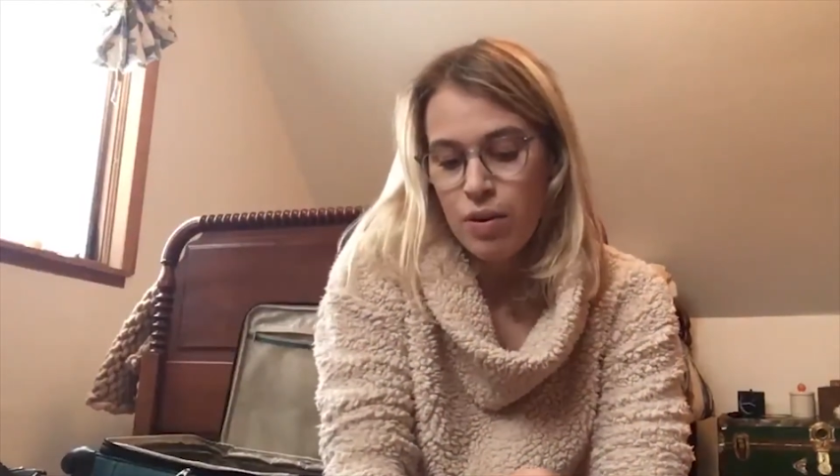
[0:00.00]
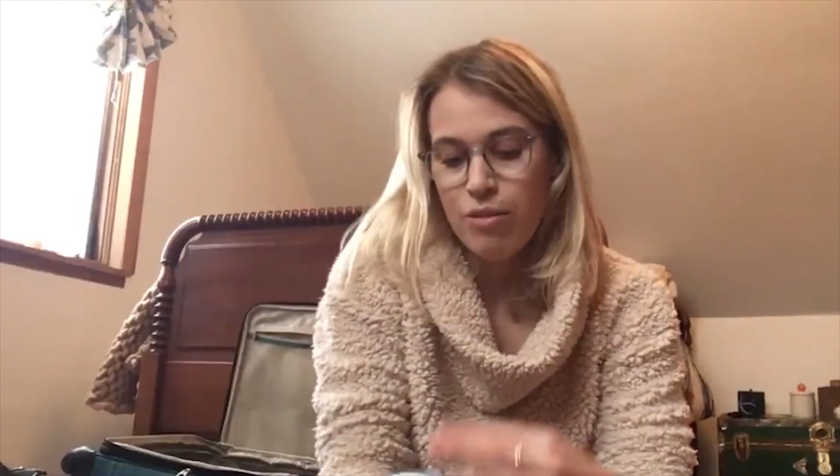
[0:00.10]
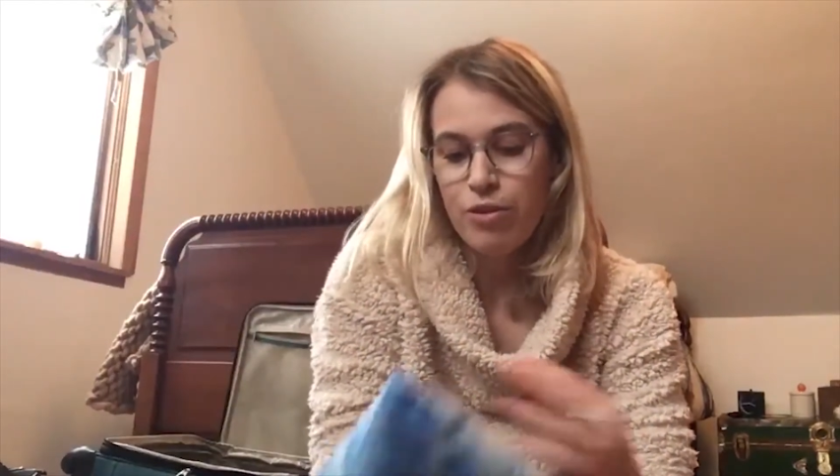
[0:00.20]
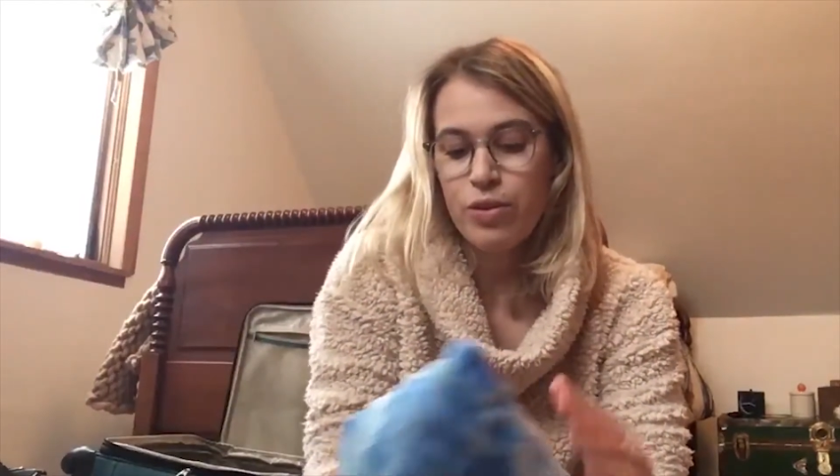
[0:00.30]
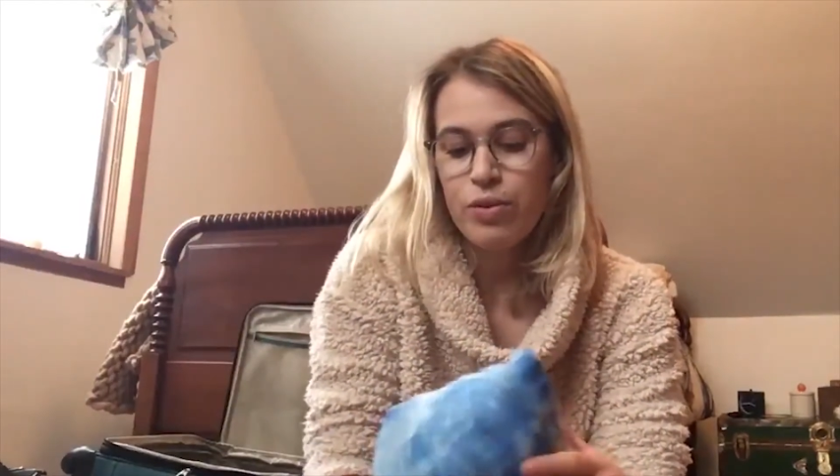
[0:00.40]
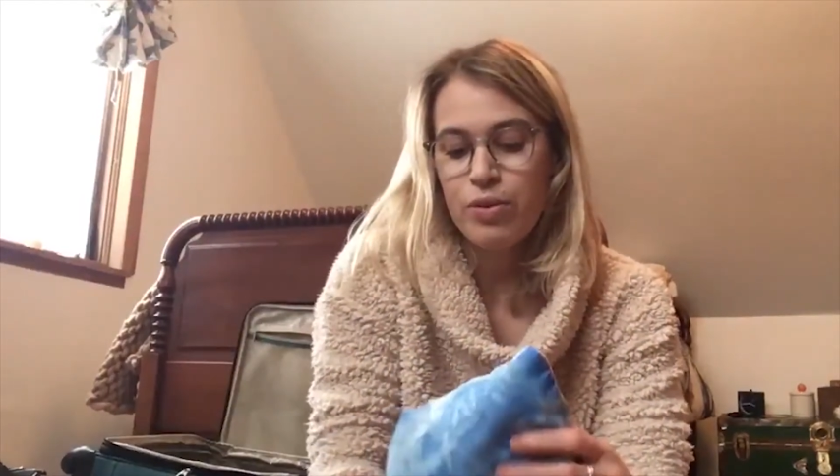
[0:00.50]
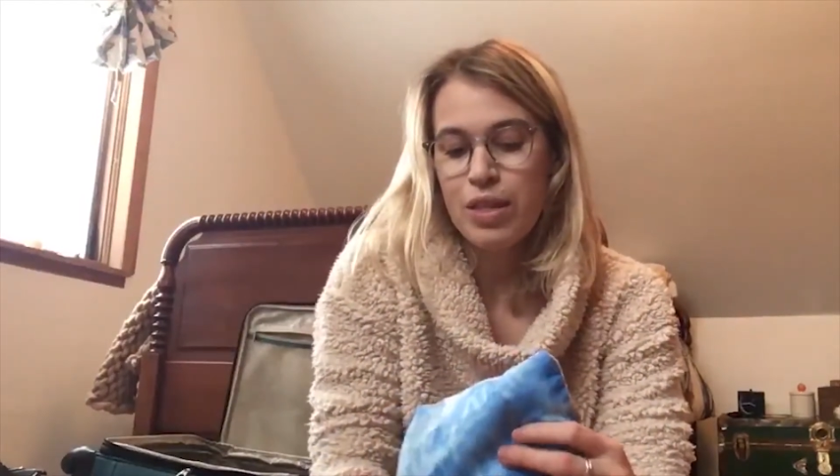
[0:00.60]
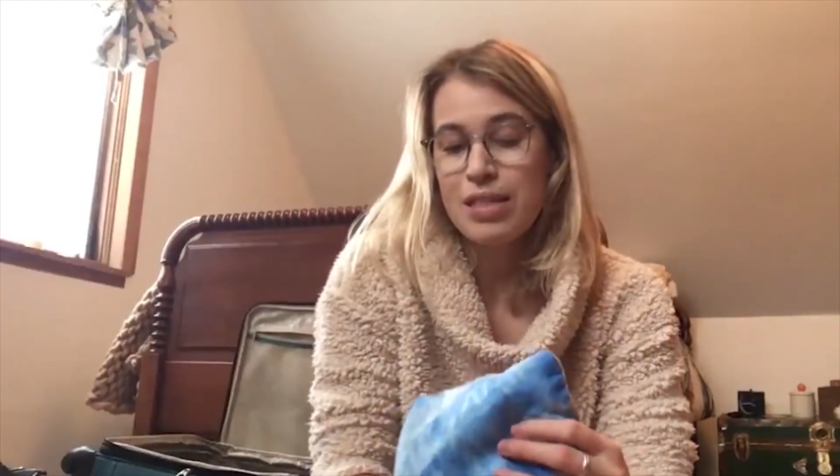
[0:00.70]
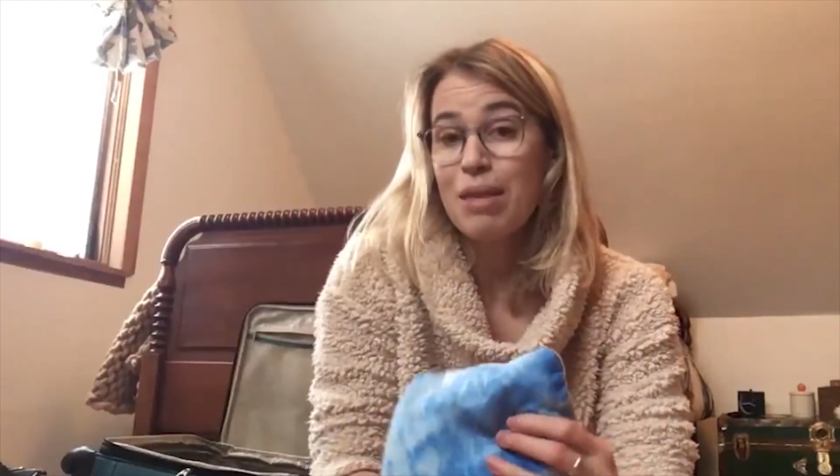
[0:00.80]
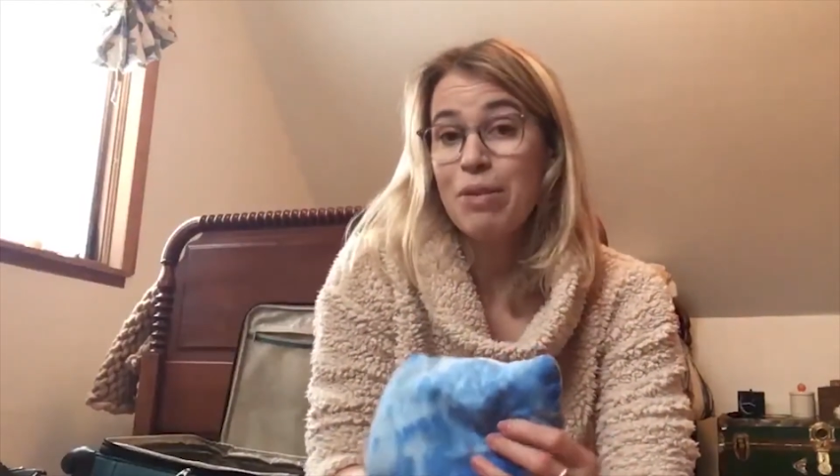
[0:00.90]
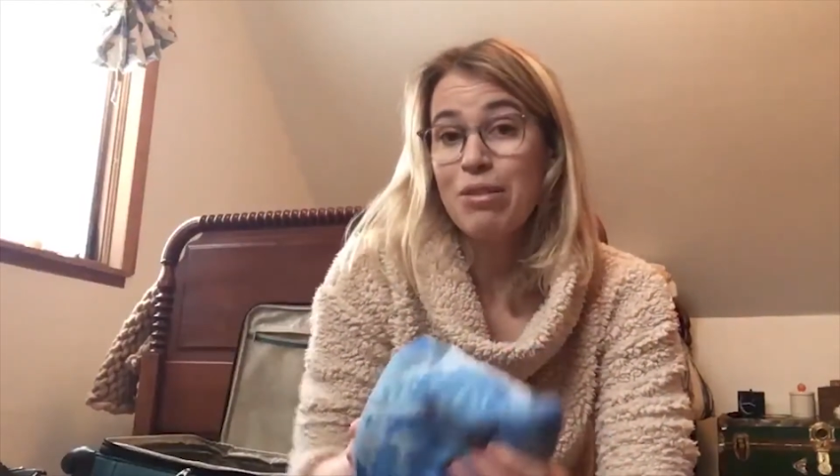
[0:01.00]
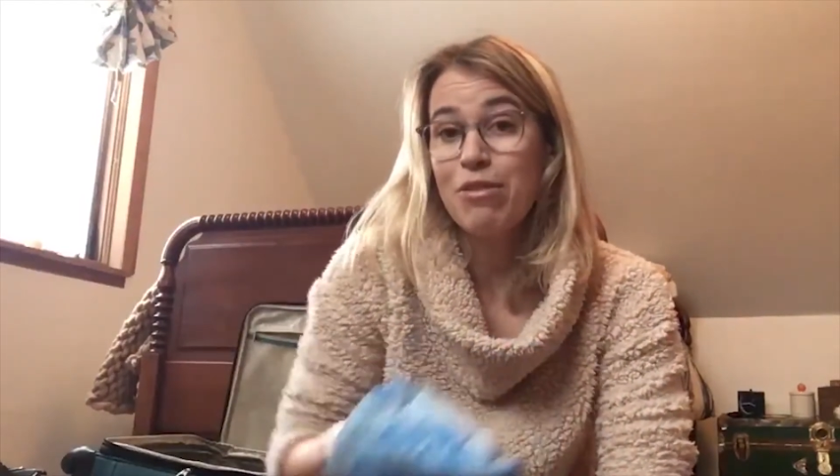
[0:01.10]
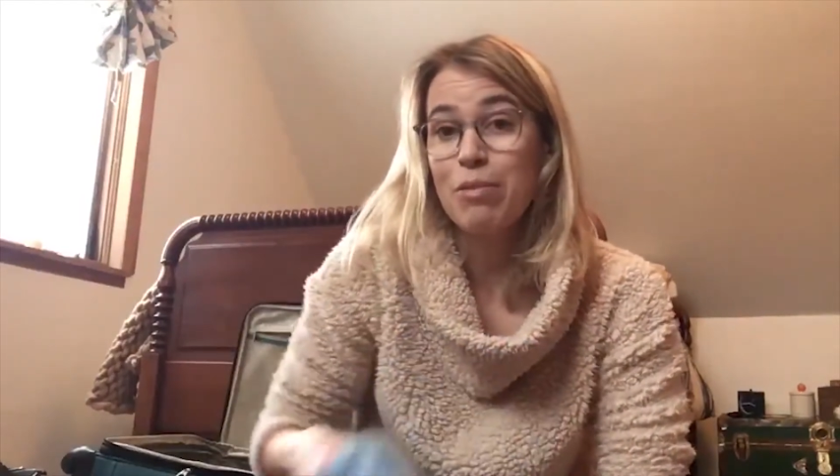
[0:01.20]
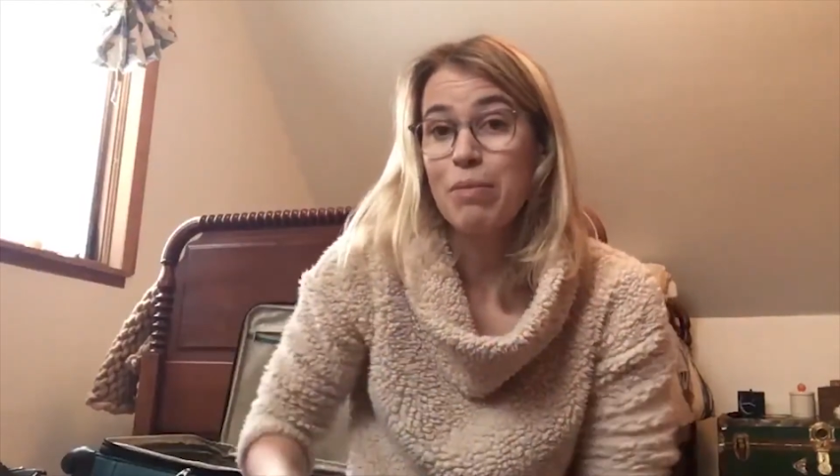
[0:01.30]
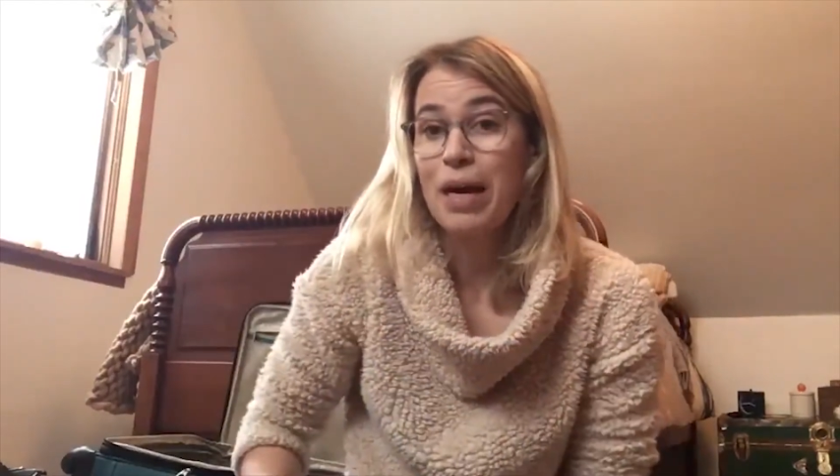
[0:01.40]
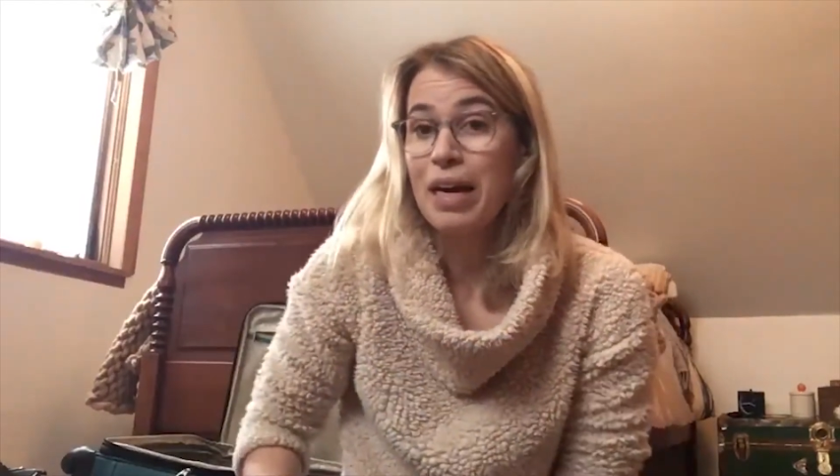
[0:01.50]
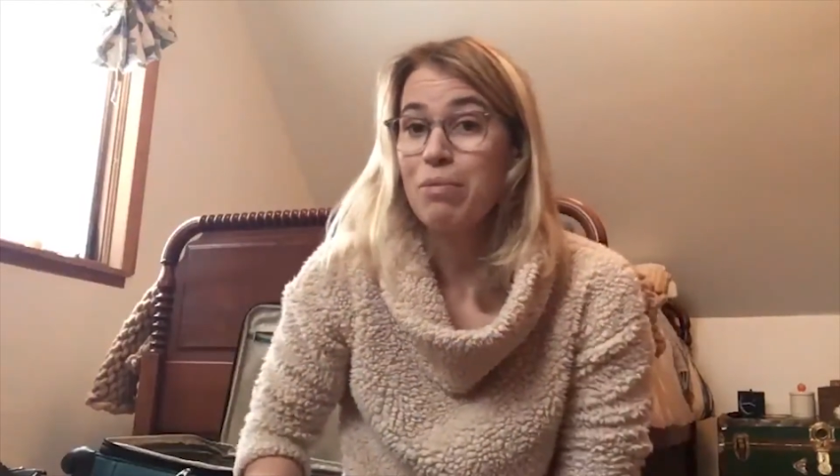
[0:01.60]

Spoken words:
If you need something from your bag